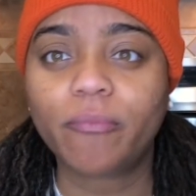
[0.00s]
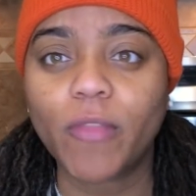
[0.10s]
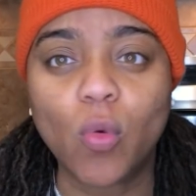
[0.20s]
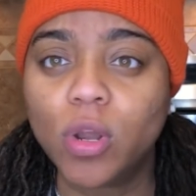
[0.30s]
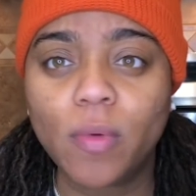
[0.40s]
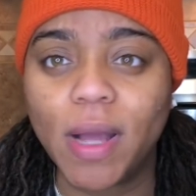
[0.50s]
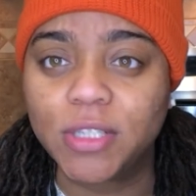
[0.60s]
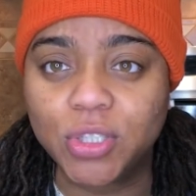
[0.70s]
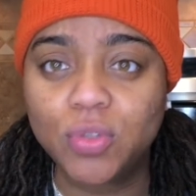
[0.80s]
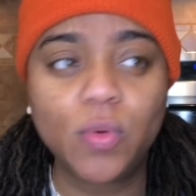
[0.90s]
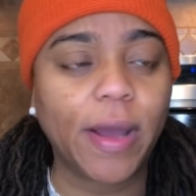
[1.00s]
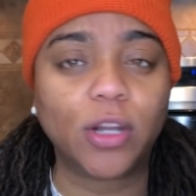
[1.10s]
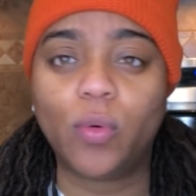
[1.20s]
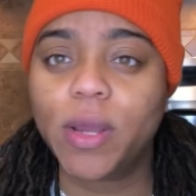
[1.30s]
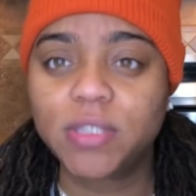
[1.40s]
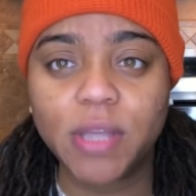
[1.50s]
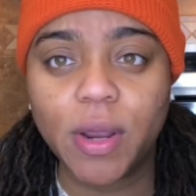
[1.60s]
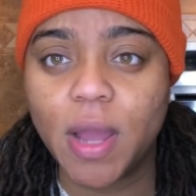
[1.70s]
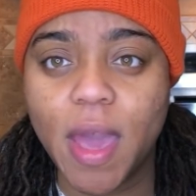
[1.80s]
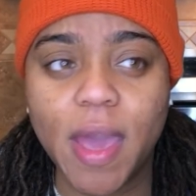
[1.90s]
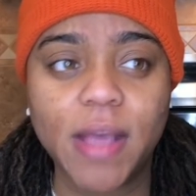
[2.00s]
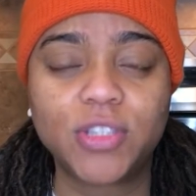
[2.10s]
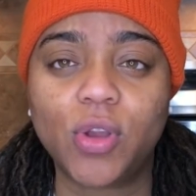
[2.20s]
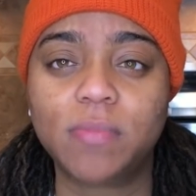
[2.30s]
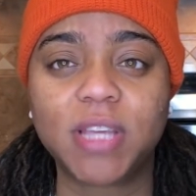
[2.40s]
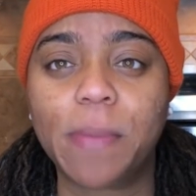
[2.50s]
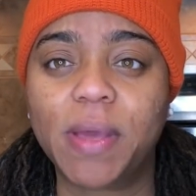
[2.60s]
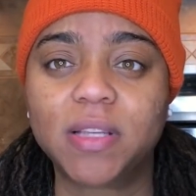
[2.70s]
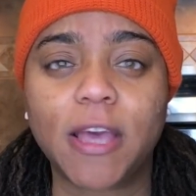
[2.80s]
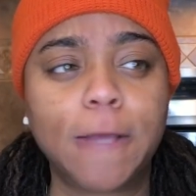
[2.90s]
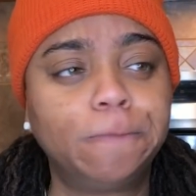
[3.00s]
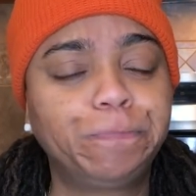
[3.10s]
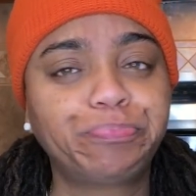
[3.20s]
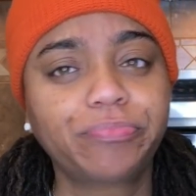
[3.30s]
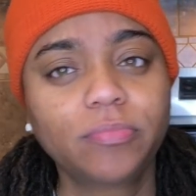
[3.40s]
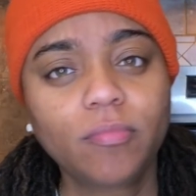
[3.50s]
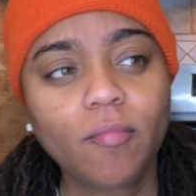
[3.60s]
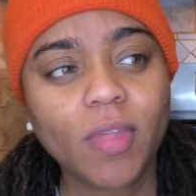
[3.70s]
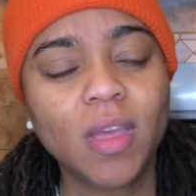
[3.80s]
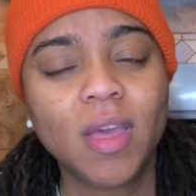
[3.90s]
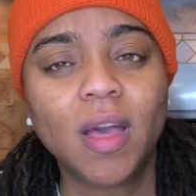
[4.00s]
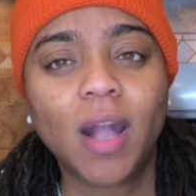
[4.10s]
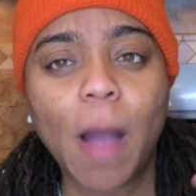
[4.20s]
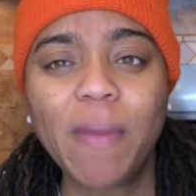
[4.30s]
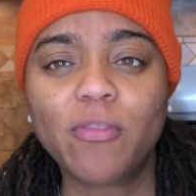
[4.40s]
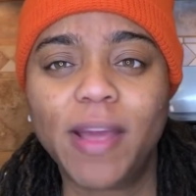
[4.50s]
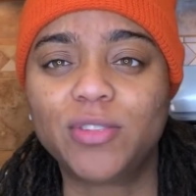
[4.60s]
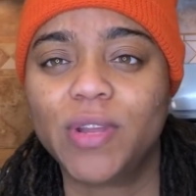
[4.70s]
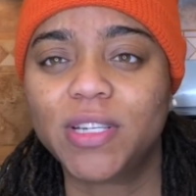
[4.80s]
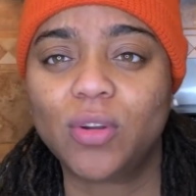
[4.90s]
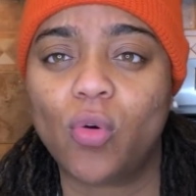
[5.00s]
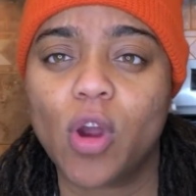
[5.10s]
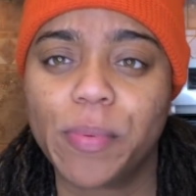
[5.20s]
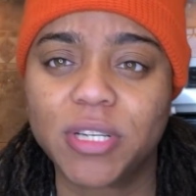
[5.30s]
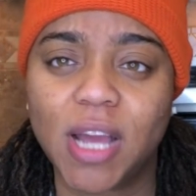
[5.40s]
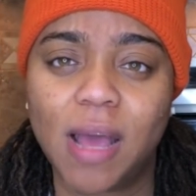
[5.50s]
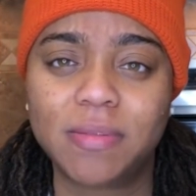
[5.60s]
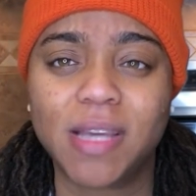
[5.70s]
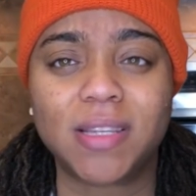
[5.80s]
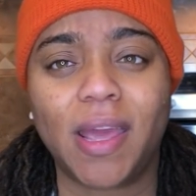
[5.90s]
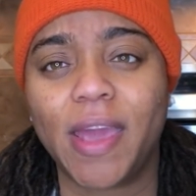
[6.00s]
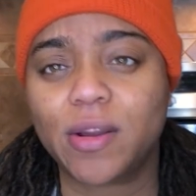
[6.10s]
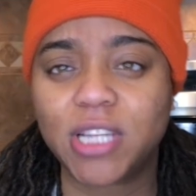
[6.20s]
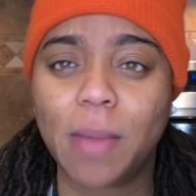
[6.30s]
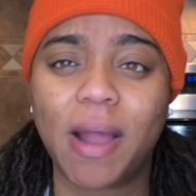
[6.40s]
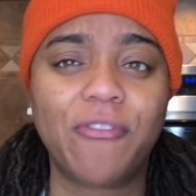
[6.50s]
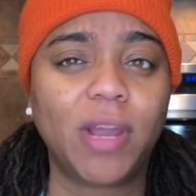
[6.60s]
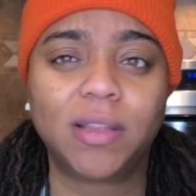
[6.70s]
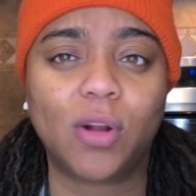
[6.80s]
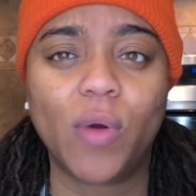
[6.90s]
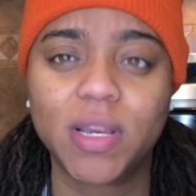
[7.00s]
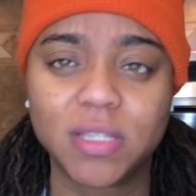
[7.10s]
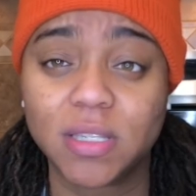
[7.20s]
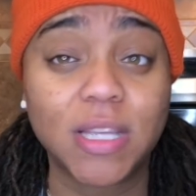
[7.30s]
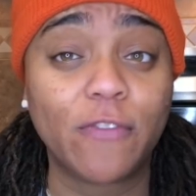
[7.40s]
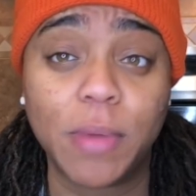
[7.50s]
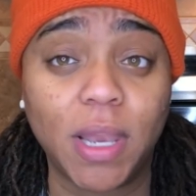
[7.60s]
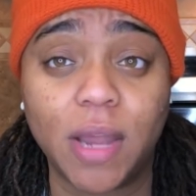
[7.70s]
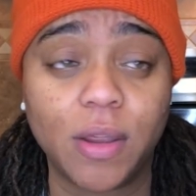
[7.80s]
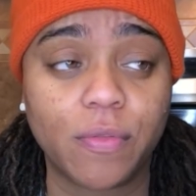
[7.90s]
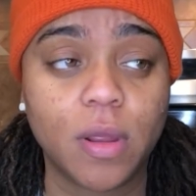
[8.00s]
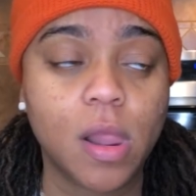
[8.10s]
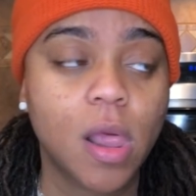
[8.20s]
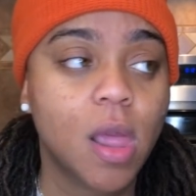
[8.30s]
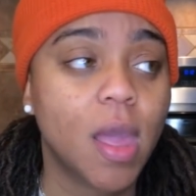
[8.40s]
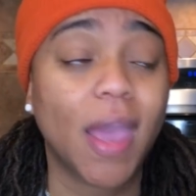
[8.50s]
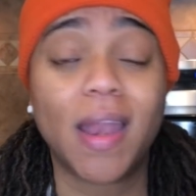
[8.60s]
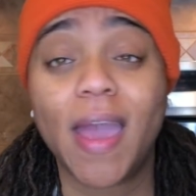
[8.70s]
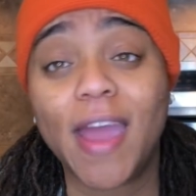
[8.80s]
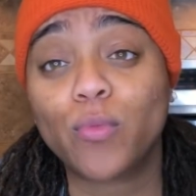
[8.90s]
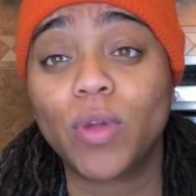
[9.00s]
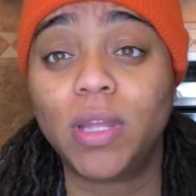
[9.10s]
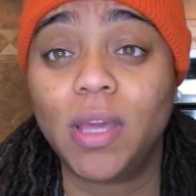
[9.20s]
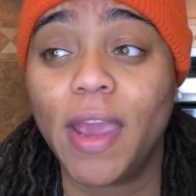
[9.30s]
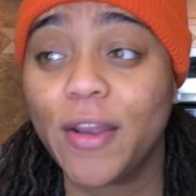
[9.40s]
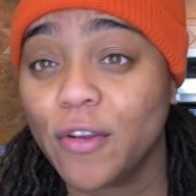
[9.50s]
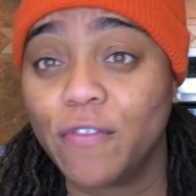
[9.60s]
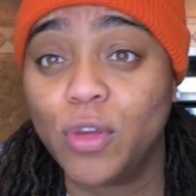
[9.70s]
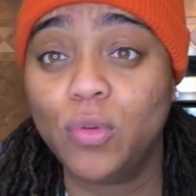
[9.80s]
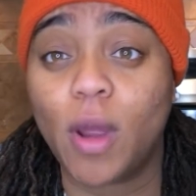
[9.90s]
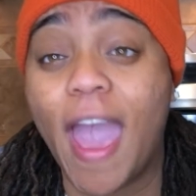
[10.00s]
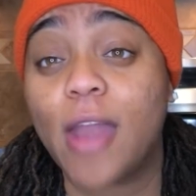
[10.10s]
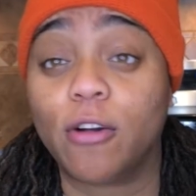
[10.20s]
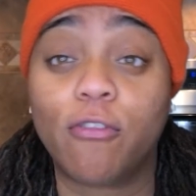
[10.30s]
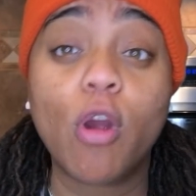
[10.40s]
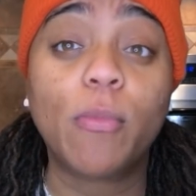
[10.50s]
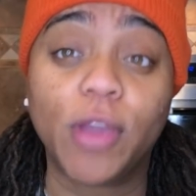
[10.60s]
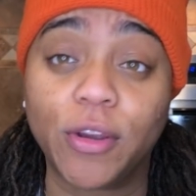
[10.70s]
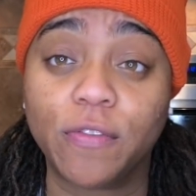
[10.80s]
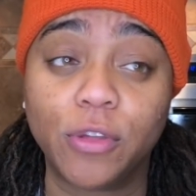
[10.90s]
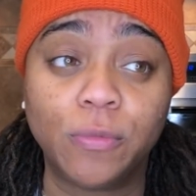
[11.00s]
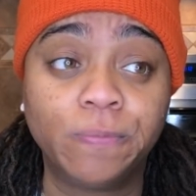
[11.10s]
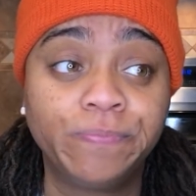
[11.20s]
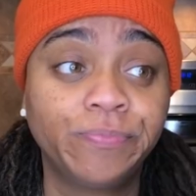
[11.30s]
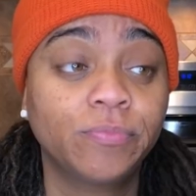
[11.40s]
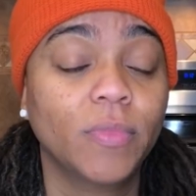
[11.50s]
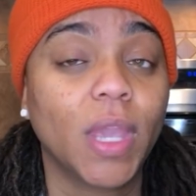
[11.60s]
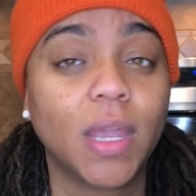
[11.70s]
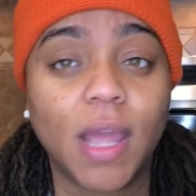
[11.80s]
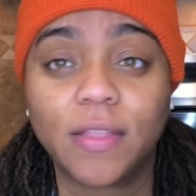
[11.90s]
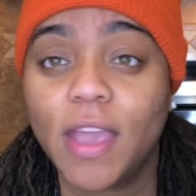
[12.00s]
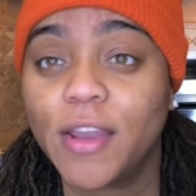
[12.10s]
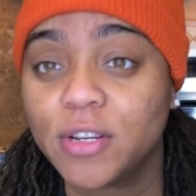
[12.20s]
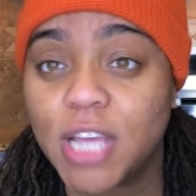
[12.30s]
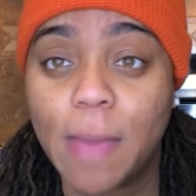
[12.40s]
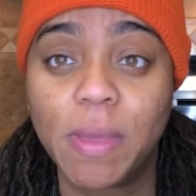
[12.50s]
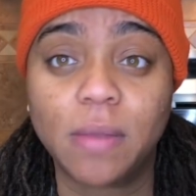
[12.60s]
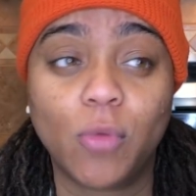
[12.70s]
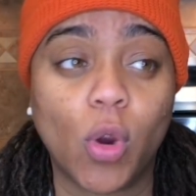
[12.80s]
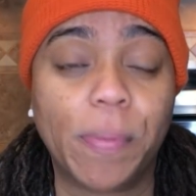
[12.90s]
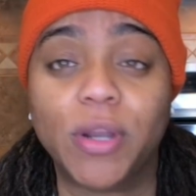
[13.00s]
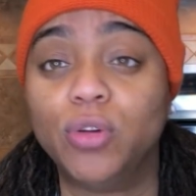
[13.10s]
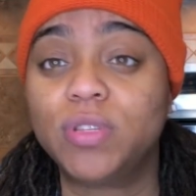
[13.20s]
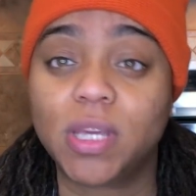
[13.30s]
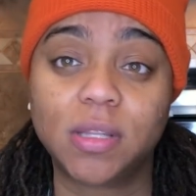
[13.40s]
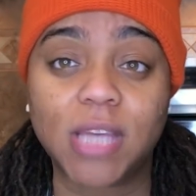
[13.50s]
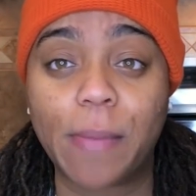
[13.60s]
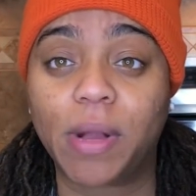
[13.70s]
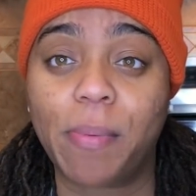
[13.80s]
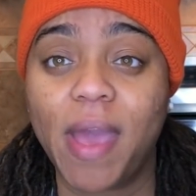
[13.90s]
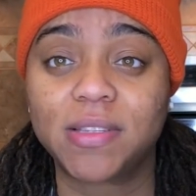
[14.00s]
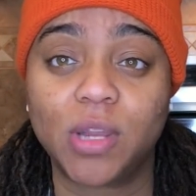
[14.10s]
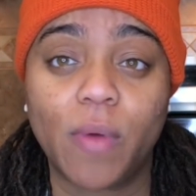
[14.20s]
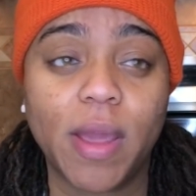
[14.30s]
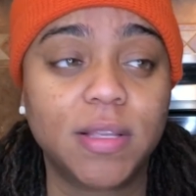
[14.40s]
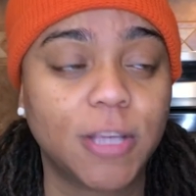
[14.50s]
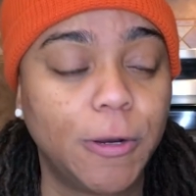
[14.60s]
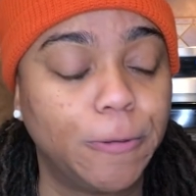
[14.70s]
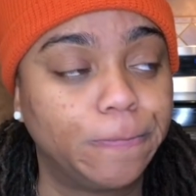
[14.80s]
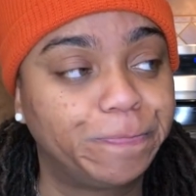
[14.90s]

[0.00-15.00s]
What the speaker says: what do I do? What kind of questions they're going to ask? You know what I'm saying? Because like coming from like traditional corporate jobs into like entertainment, I feel like the questions and stuff would be a lot different. And I hadn't really interviewed or had a formal interview in like the entertainment or producing type of capacity, right? So